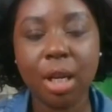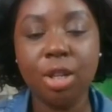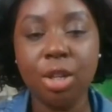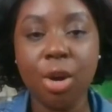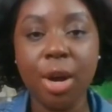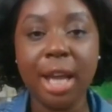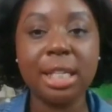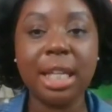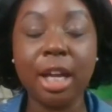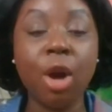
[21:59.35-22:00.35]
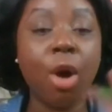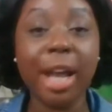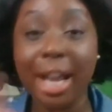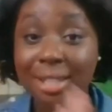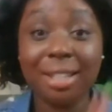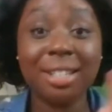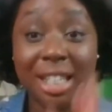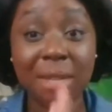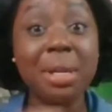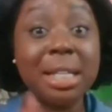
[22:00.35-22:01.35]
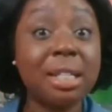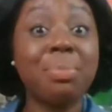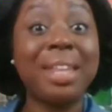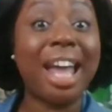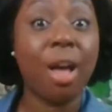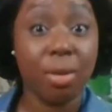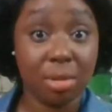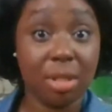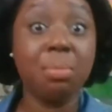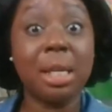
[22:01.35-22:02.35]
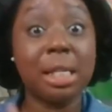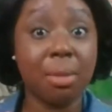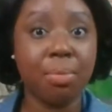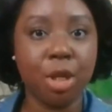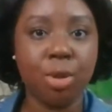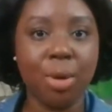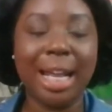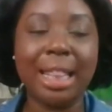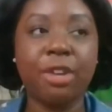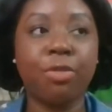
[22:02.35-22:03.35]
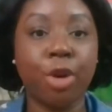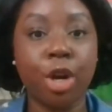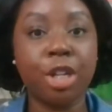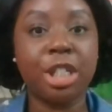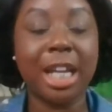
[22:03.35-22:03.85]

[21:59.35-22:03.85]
You know, and it's like, okay, see me in something else. See me in something new. And I think for her, she